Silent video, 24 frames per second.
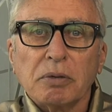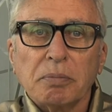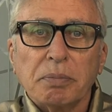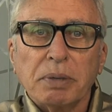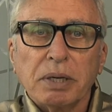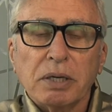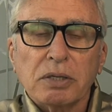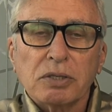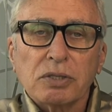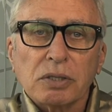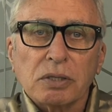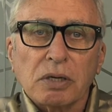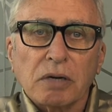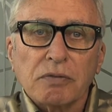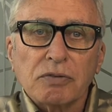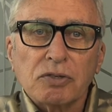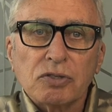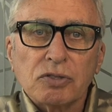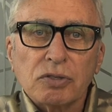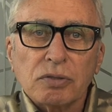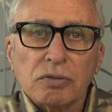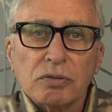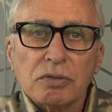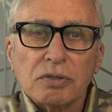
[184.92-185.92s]
picture of
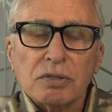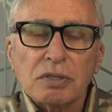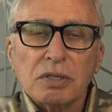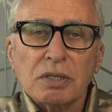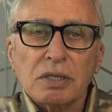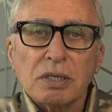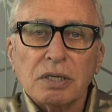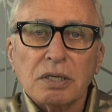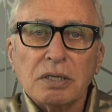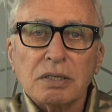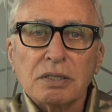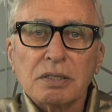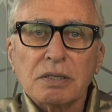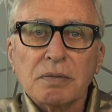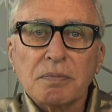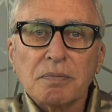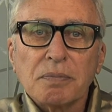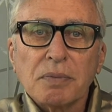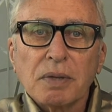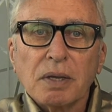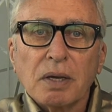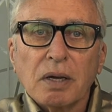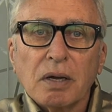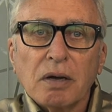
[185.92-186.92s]
students' needs.
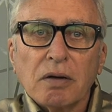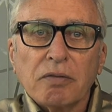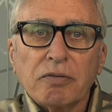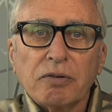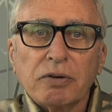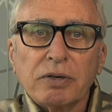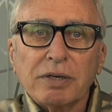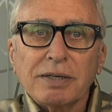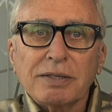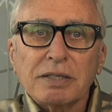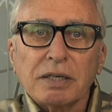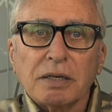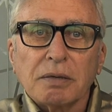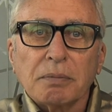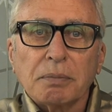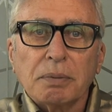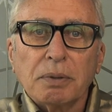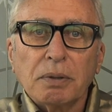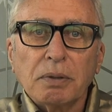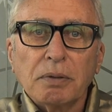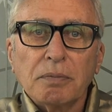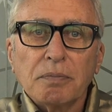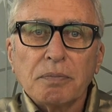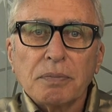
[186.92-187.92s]
For
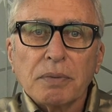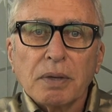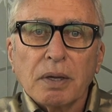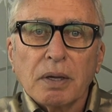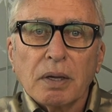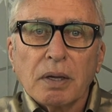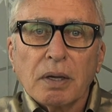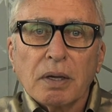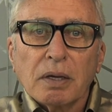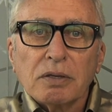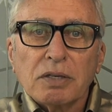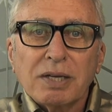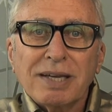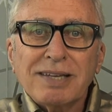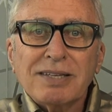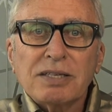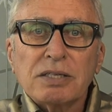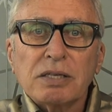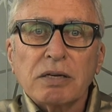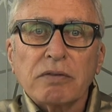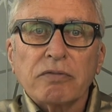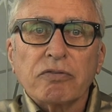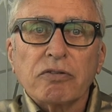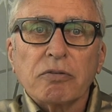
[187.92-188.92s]
example,
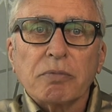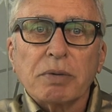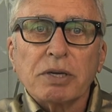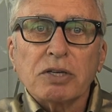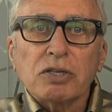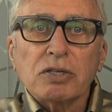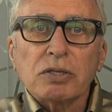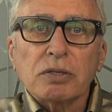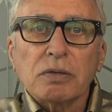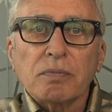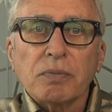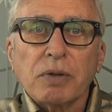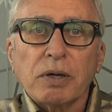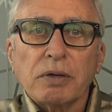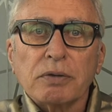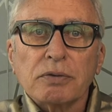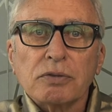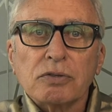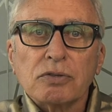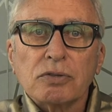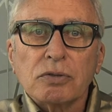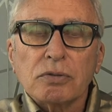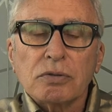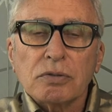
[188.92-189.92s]
test information on
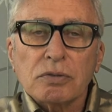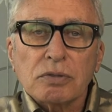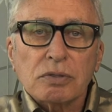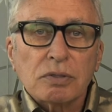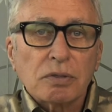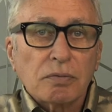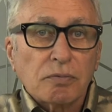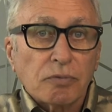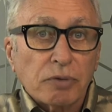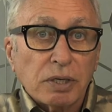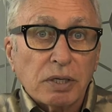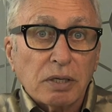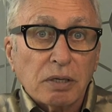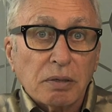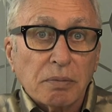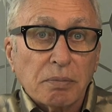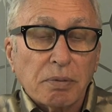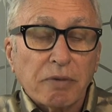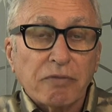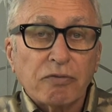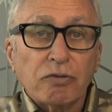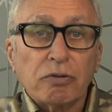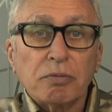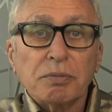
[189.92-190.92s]
students' reading
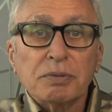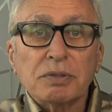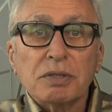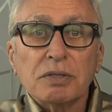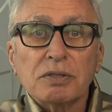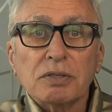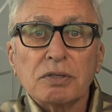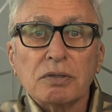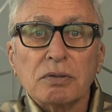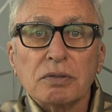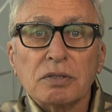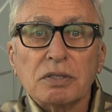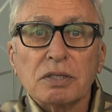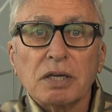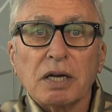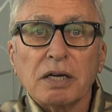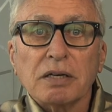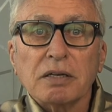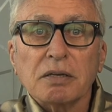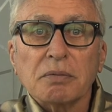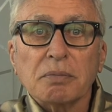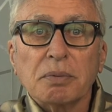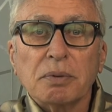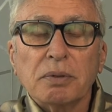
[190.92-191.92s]
performance is a good
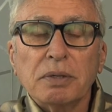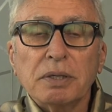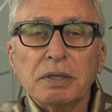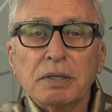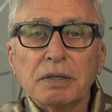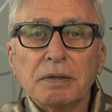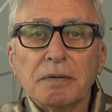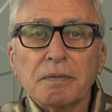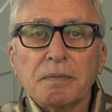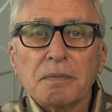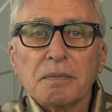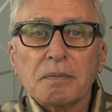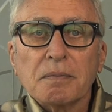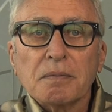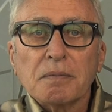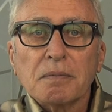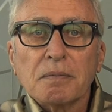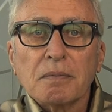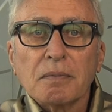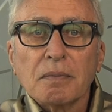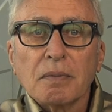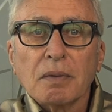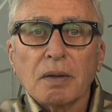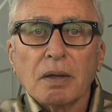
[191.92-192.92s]
starting point.
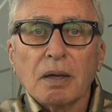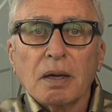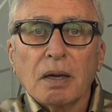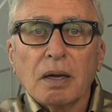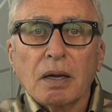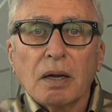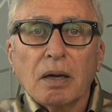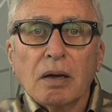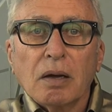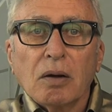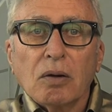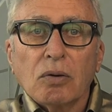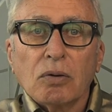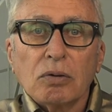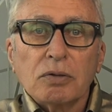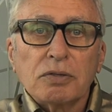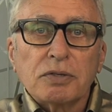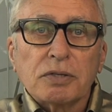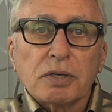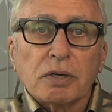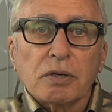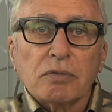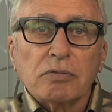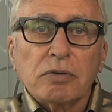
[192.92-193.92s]

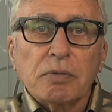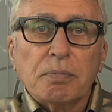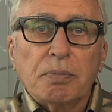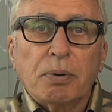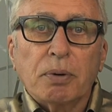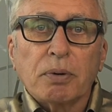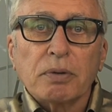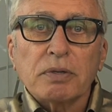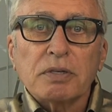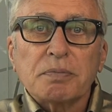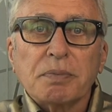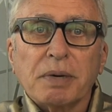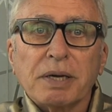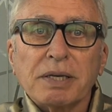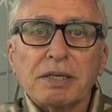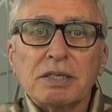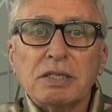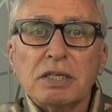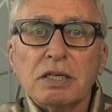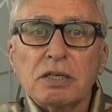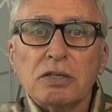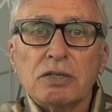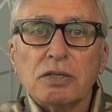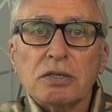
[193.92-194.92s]
Also, reports by
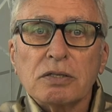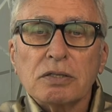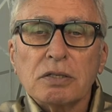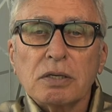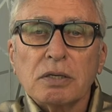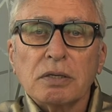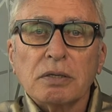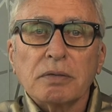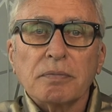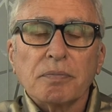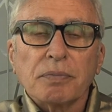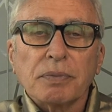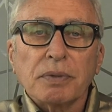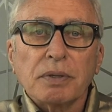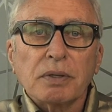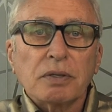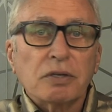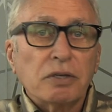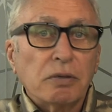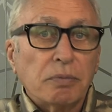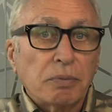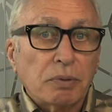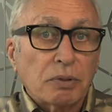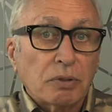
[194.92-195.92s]
teachers on
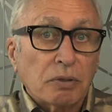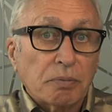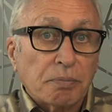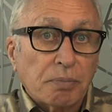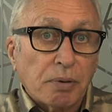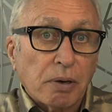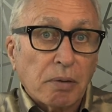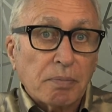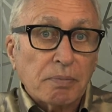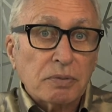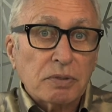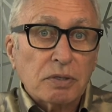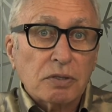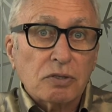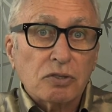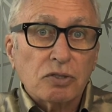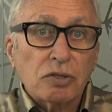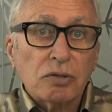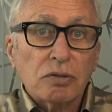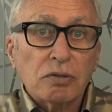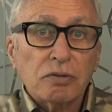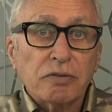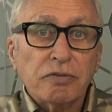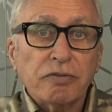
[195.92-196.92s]
typical problems that
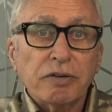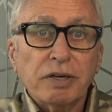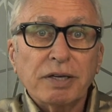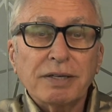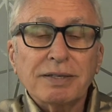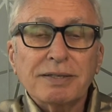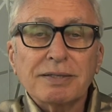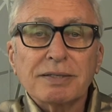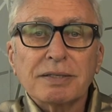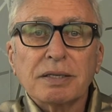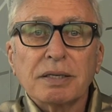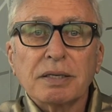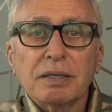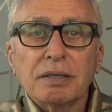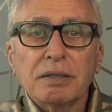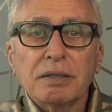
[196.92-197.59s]
students face.